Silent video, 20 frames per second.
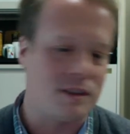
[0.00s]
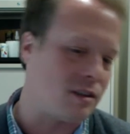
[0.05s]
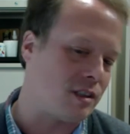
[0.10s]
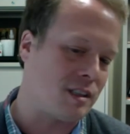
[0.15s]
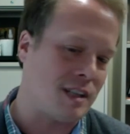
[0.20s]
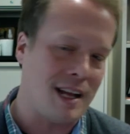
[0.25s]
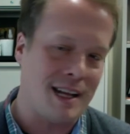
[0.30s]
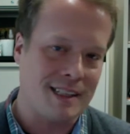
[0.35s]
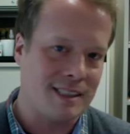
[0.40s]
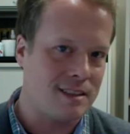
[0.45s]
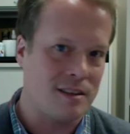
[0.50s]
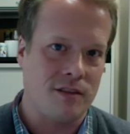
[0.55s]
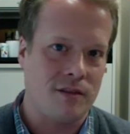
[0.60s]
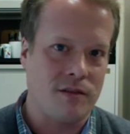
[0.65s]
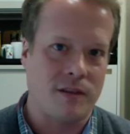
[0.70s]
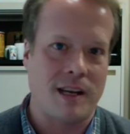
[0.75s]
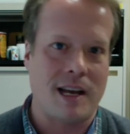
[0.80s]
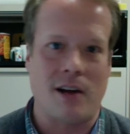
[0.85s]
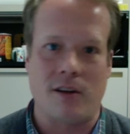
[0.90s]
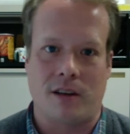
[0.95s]
There's lots
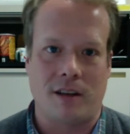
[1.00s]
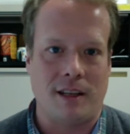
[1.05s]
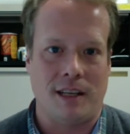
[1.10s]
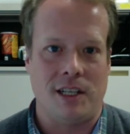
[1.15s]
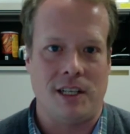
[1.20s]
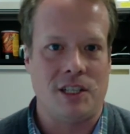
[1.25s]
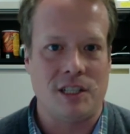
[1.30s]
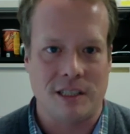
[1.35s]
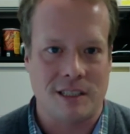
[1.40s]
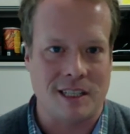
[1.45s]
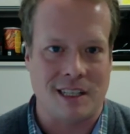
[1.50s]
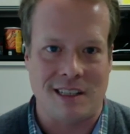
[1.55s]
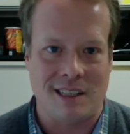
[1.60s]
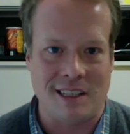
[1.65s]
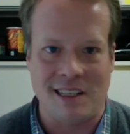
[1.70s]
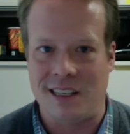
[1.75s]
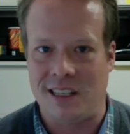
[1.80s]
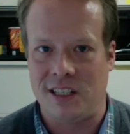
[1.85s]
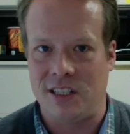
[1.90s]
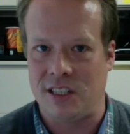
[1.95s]
of calculations I
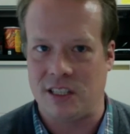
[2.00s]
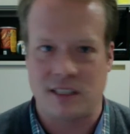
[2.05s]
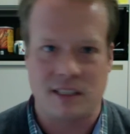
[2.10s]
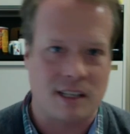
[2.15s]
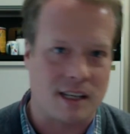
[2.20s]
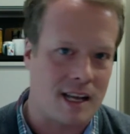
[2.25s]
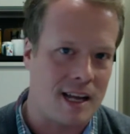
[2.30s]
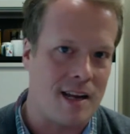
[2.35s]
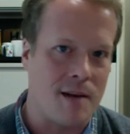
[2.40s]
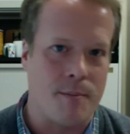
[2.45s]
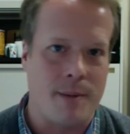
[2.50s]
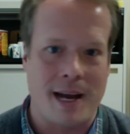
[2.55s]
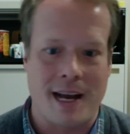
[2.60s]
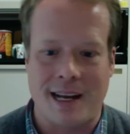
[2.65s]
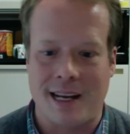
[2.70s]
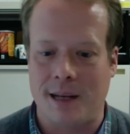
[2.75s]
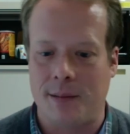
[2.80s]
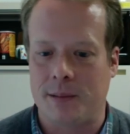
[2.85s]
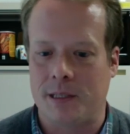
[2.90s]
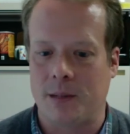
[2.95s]
did just to kind of
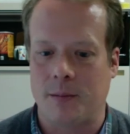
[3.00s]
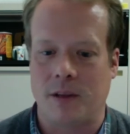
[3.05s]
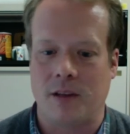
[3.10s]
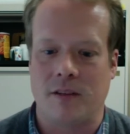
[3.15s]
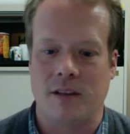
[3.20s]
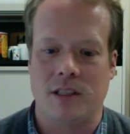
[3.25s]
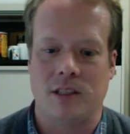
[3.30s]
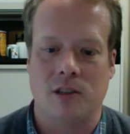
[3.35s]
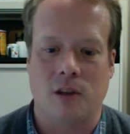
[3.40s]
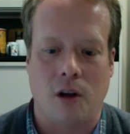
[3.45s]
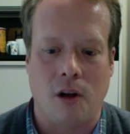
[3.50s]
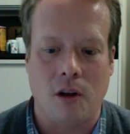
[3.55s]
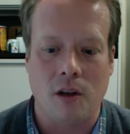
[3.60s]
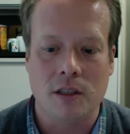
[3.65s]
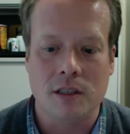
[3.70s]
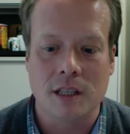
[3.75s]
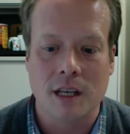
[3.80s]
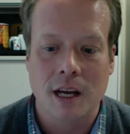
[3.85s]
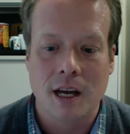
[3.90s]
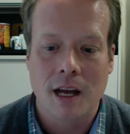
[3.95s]
back up some of the results.